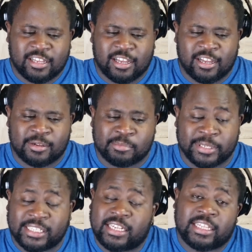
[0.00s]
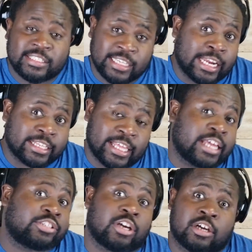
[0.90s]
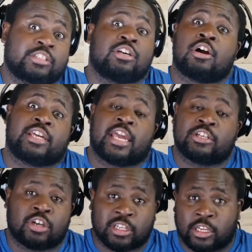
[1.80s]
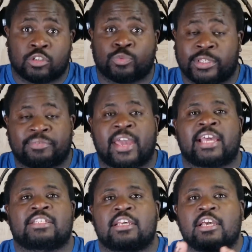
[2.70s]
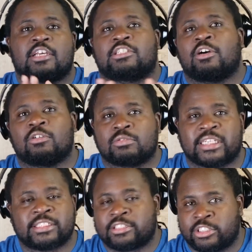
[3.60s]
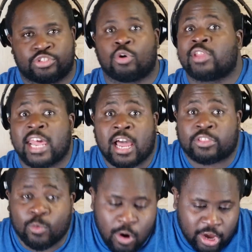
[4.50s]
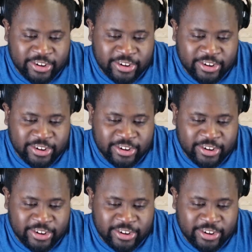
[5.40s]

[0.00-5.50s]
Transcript: Um, but it is Sonic the Hedgehog, a talking hedgehog that goes really fast. So let's just throw that out the wall.